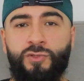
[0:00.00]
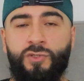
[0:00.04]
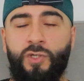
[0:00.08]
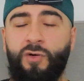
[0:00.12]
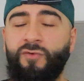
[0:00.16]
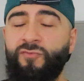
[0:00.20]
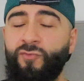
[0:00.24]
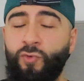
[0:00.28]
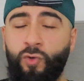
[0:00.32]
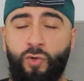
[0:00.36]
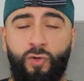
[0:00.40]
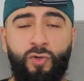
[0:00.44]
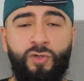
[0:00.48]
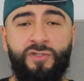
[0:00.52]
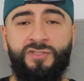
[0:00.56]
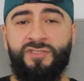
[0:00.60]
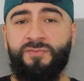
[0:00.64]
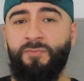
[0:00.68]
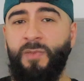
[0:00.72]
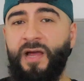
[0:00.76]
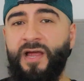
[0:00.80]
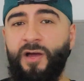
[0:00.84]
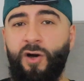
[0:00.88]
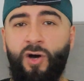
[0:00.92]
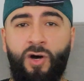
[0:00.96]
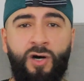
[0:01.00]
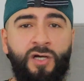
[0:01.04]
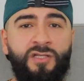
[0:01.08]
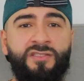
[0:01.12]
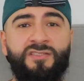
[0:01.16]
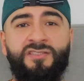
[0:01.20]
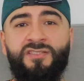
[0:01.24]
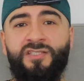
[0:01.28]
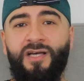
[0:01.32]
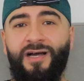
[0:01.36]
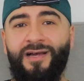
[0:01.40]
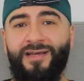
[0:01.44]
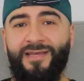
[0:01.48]
So of course, my
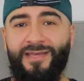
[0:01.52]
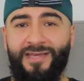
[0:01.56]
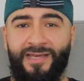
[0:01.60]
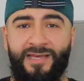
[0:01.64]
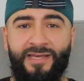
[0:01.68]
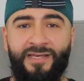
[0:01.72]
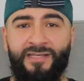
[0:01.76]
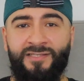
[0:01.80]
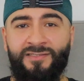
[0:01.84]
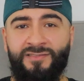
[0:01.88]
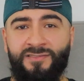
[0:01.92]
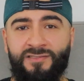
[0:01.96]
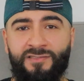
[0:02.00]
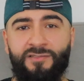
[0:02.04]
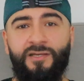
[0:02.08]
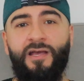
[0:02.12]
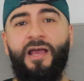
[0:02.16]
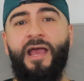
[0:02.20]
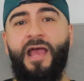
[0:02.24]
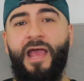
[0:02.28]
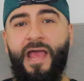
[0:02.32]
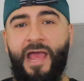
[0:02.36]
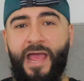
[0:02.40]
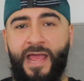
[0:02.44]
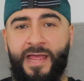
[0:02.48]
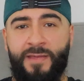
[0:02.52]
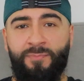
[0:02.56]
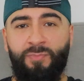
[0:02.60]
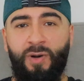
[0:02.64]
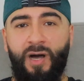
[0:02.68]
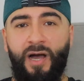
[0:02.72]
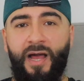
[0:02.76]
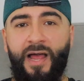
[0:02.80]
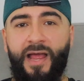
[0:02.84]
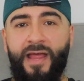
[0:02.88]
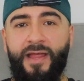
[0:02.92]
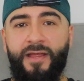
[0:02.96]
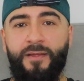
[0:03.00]
answer is
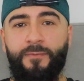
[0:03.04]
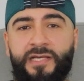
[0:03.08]
Api.